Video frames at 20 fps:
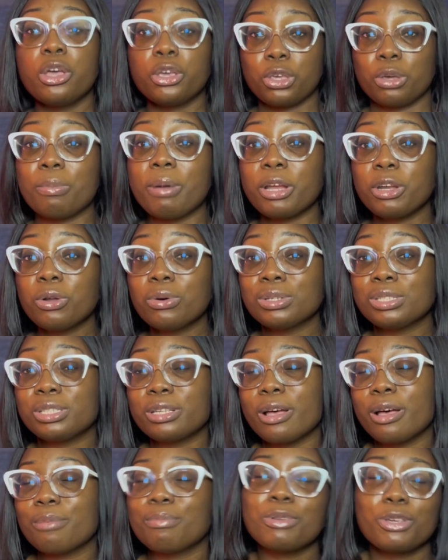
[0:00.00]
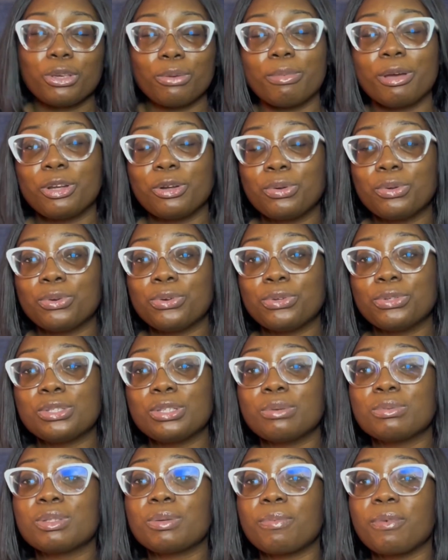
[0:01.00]
You might know some, you might not know
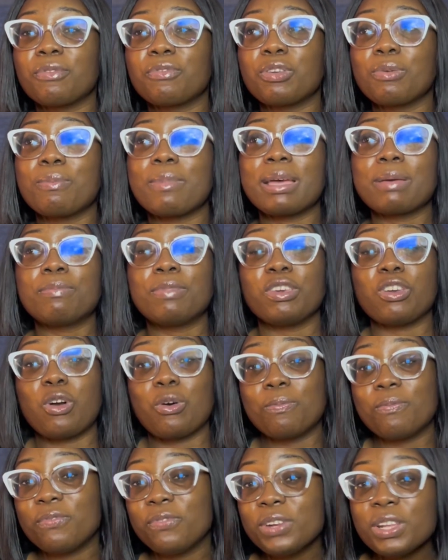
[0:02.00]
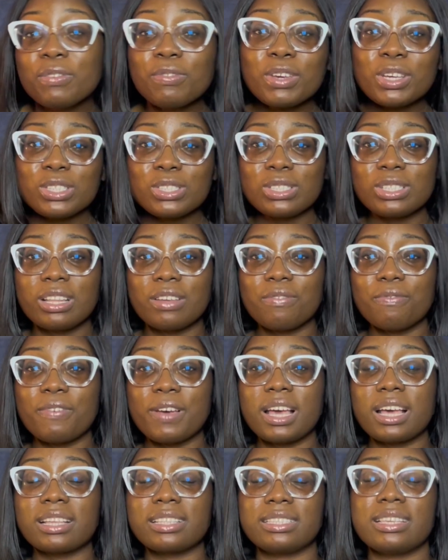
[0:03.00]
some. Some of you might be oblivious to that
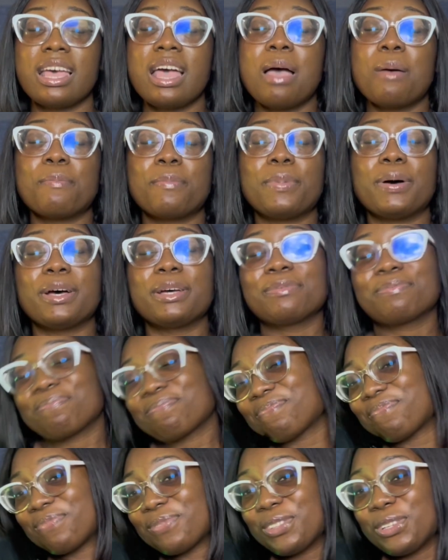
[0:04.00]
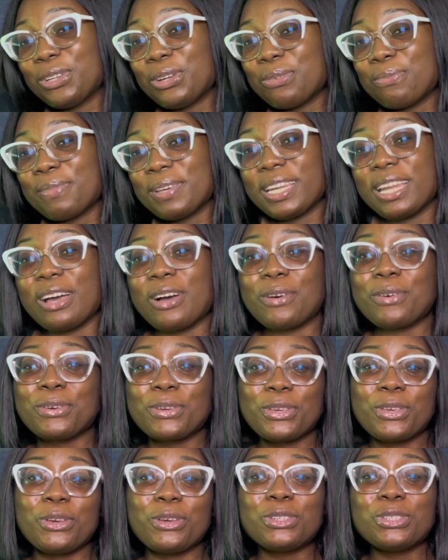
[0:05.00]
fact, but you know me now,
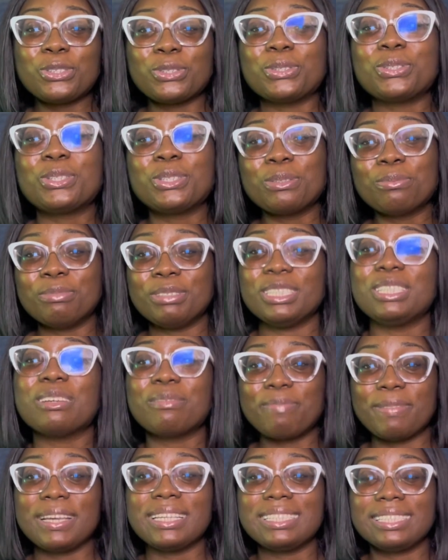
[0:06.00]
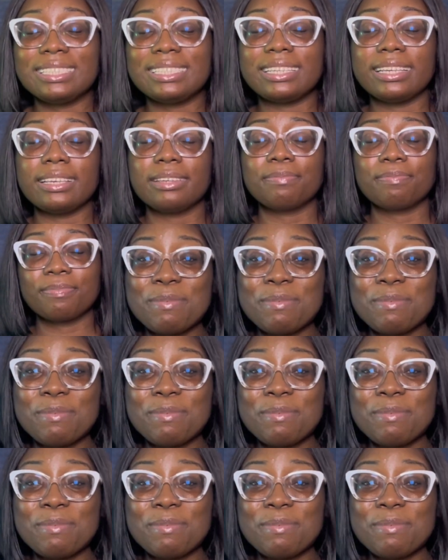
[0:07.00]
your social media bestie.